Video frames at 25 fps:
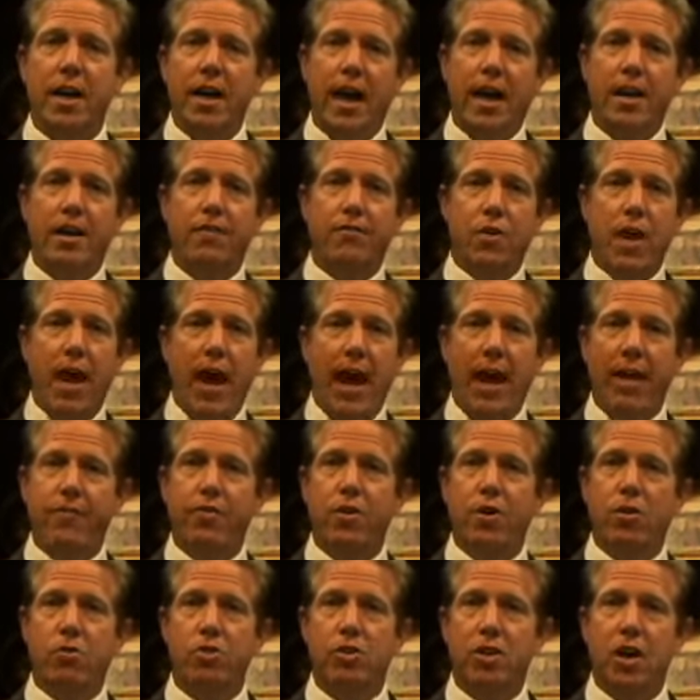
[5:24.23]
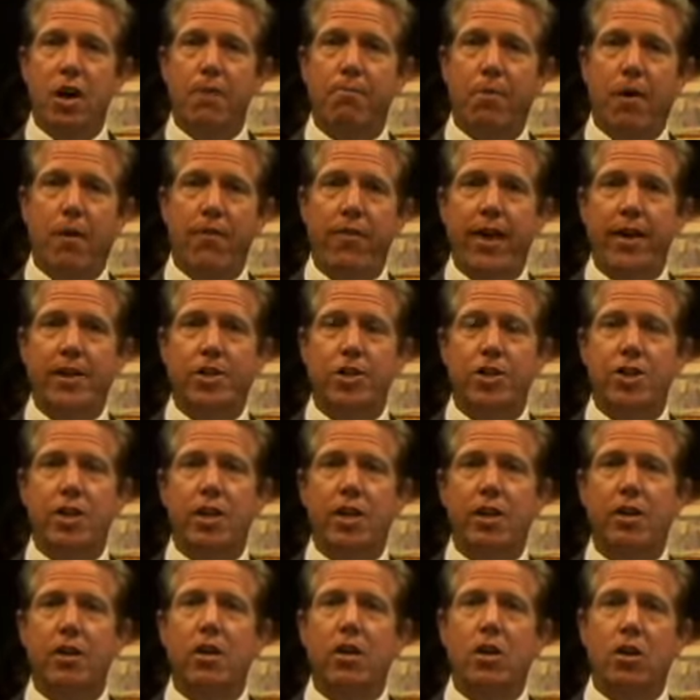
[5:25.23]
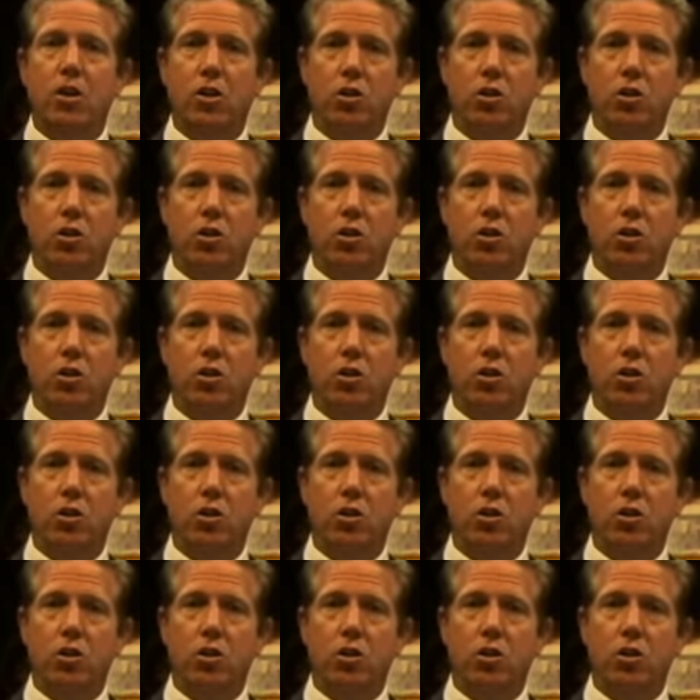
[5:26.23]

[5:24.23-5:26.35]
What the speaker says: And if you add those up on that sheet,